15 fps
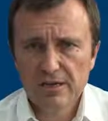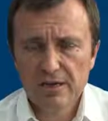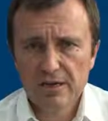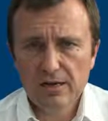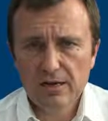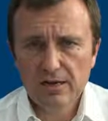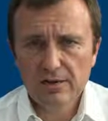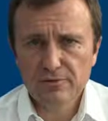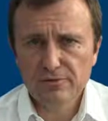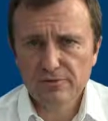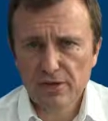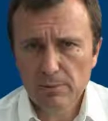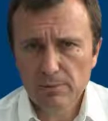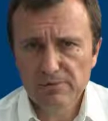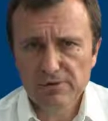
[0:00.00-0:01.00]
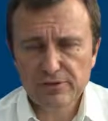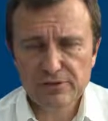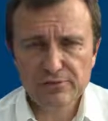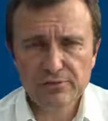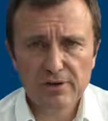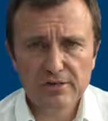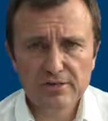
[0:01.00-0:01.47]
the type of
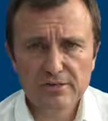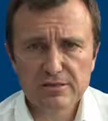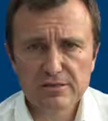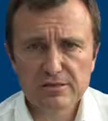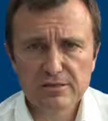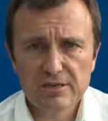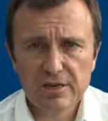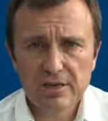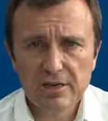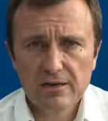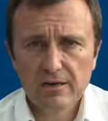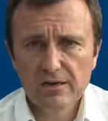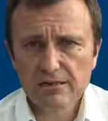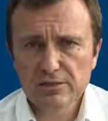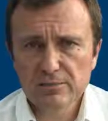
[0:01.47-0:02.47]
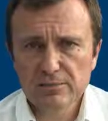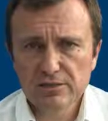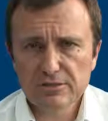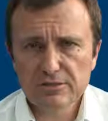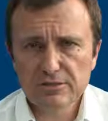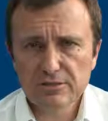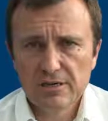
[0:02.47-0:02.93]
interfaces
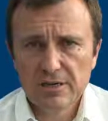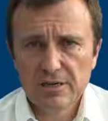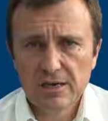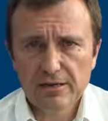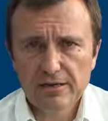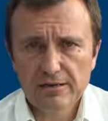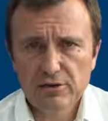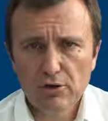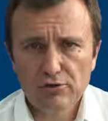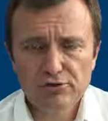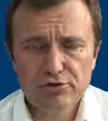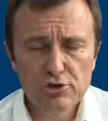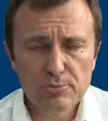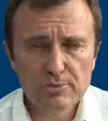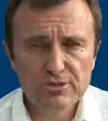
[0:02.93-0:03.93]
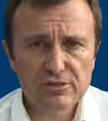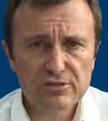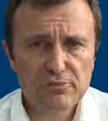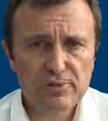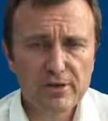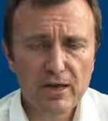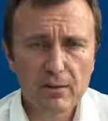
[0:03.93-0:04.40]
customers and consumers
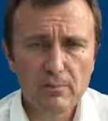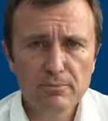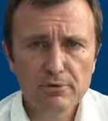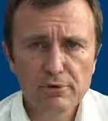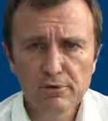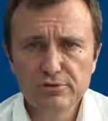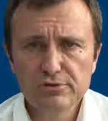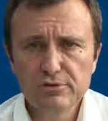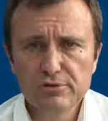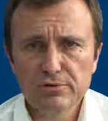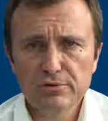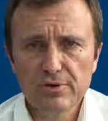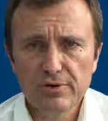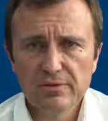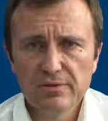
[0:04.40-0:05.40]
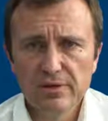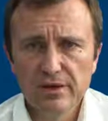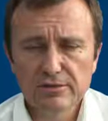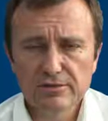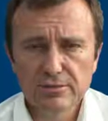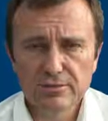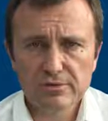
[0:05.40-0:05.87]
have become used to
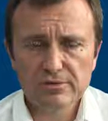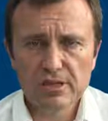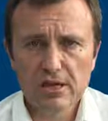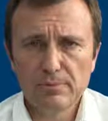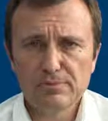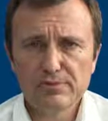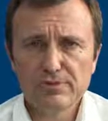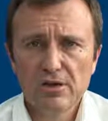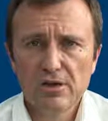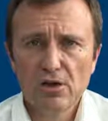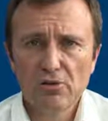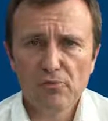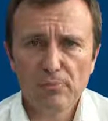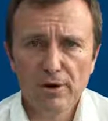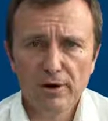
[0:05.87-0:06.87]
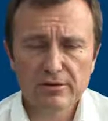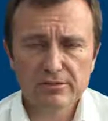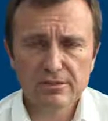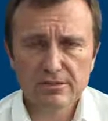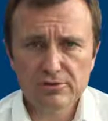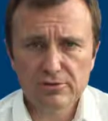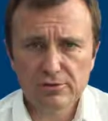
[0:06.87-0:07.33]
thanks to the types of products
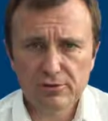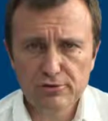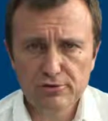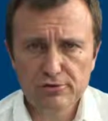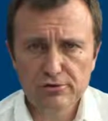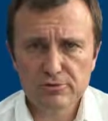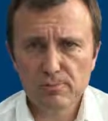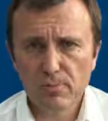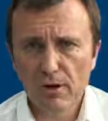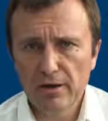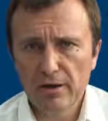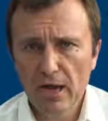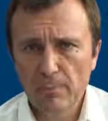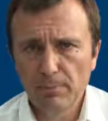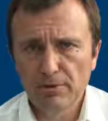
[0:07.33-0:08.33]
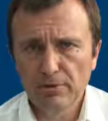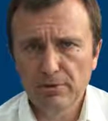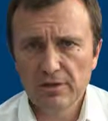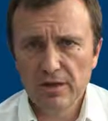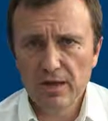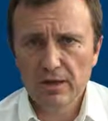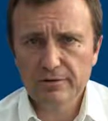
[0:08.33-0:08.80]
introduced by Apple
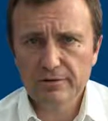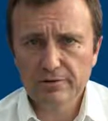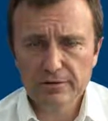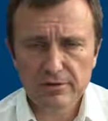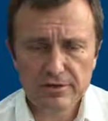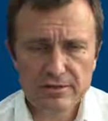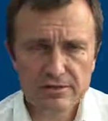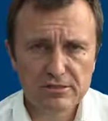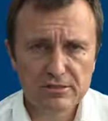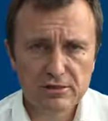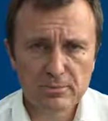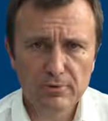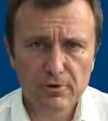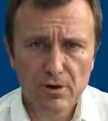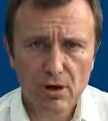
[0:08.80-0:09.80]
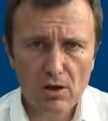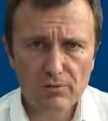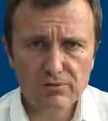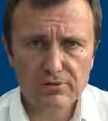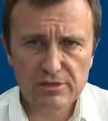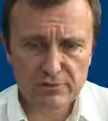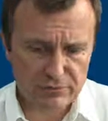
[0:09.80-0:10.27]
under the leadership of
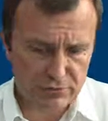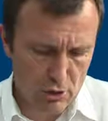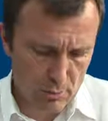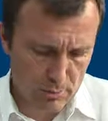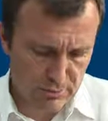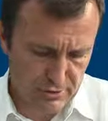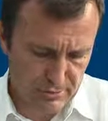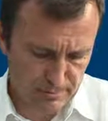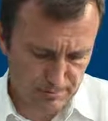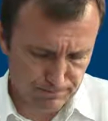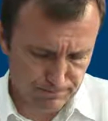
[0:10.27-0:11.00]
Steve Jobs.